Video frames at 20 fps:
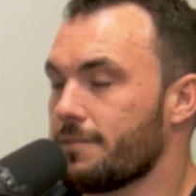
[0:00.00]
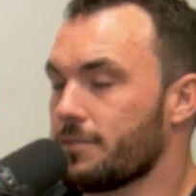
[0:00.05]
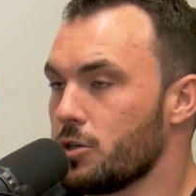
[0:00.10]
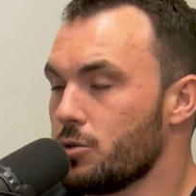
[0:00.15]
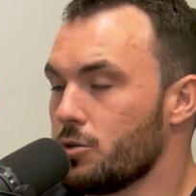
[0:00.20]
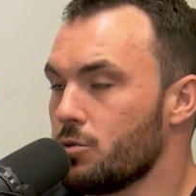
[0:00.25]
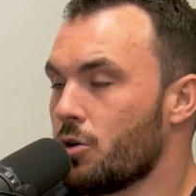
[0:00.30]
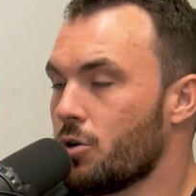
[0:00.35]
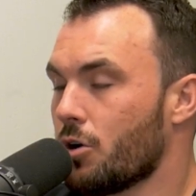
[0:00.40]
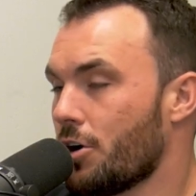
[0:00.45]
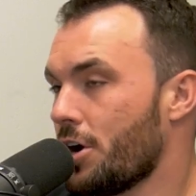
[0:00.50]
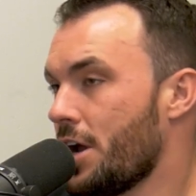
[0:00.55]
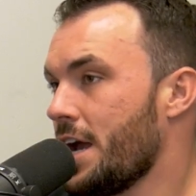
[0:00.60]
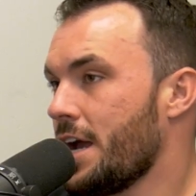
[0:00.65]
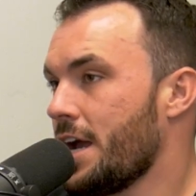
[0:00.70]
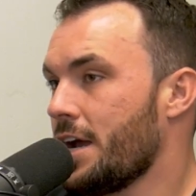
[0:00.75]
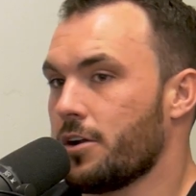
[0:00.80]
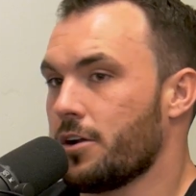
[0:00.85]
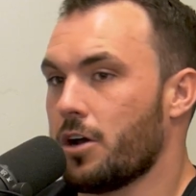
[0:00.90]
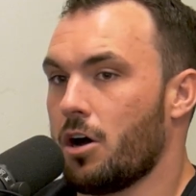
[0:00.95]
If you are
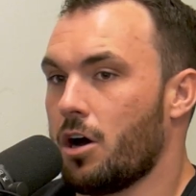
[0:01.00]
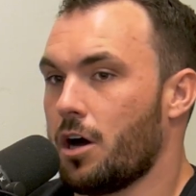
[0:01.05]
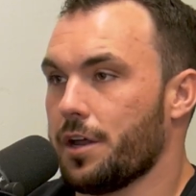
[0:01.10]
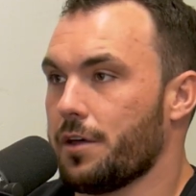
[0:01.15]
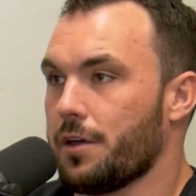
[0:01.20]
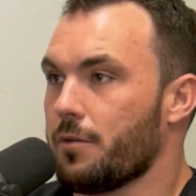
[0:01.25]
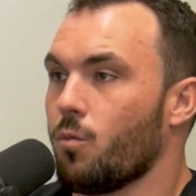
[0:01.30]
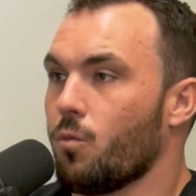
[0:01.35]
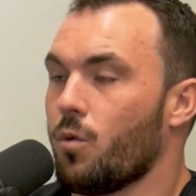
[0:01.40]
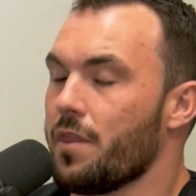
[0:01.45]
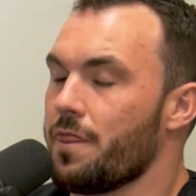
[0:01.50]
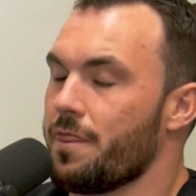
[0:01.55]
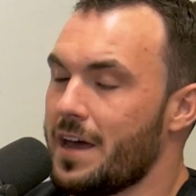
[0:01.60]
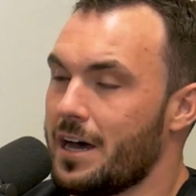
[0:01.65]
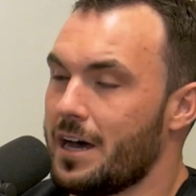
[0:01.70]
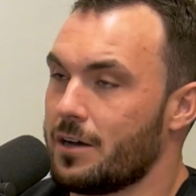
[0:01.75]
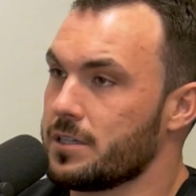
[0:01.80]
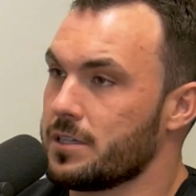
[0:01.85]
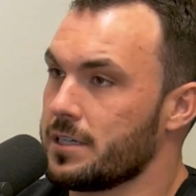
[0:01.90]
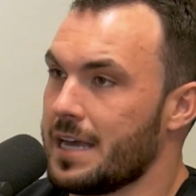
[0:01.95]
on a
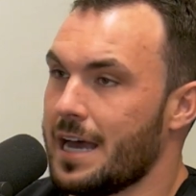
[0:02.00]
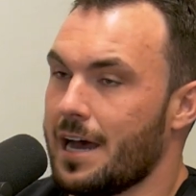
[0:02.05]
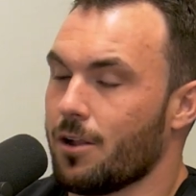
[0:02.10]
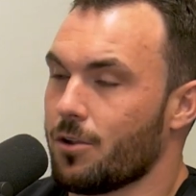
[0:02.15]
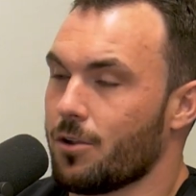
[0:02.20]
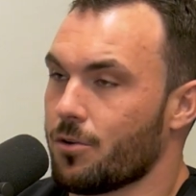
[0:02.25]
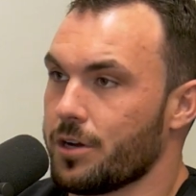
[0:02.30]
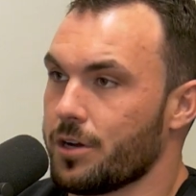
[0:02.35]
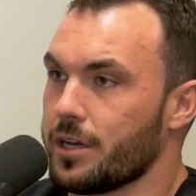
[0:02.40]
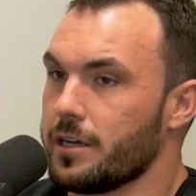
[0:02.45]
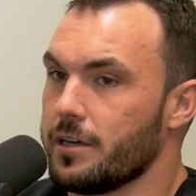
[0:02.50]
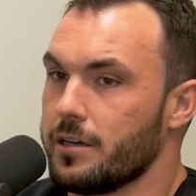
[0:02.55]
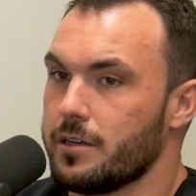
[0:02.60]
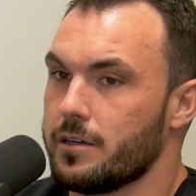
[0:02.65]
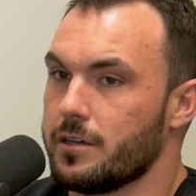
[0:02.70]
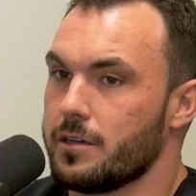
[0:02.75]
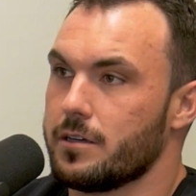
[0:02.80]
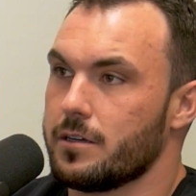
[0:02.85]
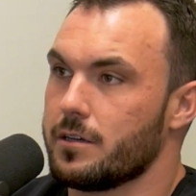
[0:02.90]
1,000 calorie